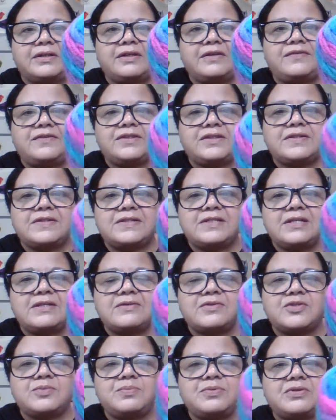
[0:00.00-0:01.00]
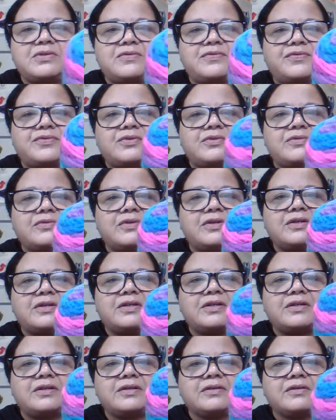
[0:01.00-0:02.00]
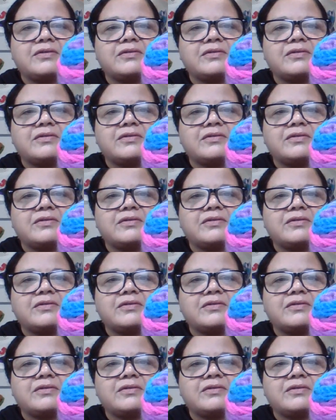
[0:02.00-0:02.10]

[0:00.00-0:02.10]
If you can see those beautiful